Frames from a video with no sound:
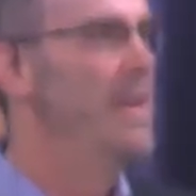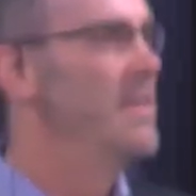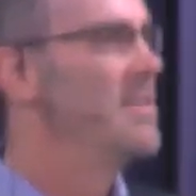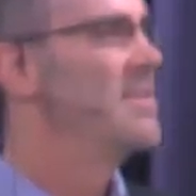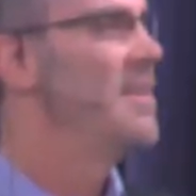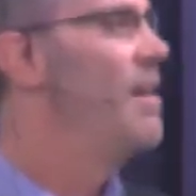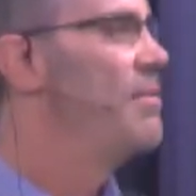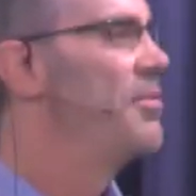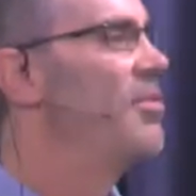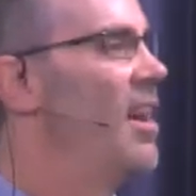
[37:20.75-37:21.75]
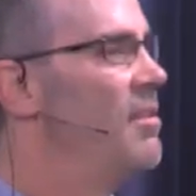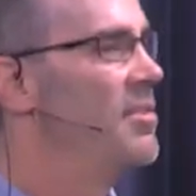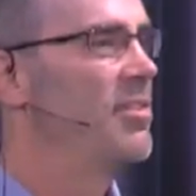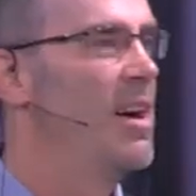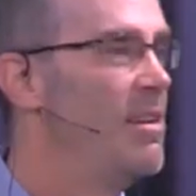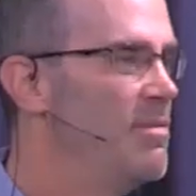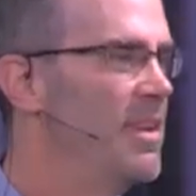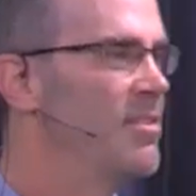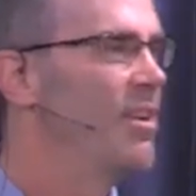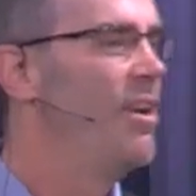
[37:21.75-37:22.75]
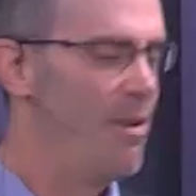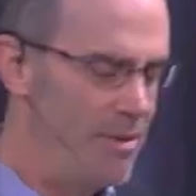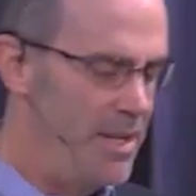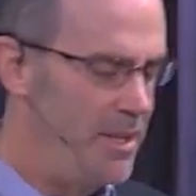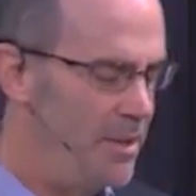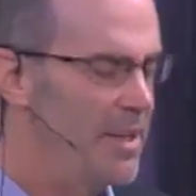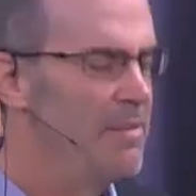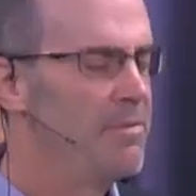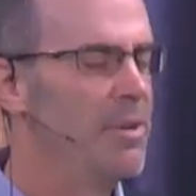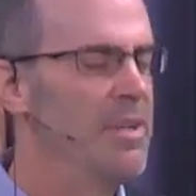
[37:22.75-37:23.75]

Self, self, self. That's all that you live for.